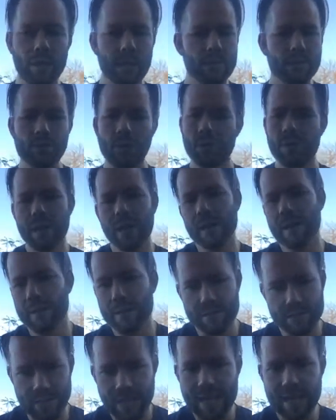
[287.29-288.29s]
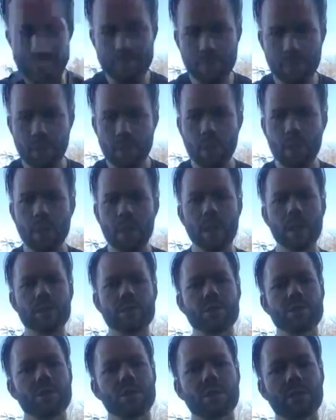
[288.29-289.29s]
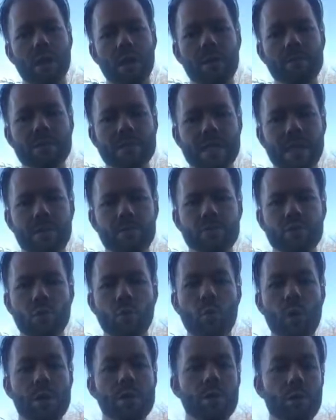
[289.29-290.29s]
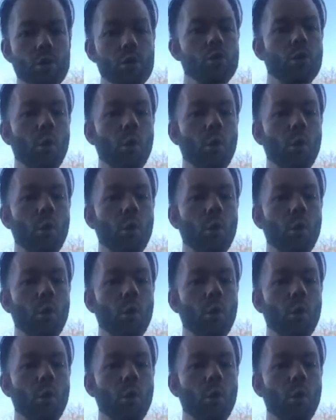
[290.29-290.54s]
It's all kind of the same and just comes down to what your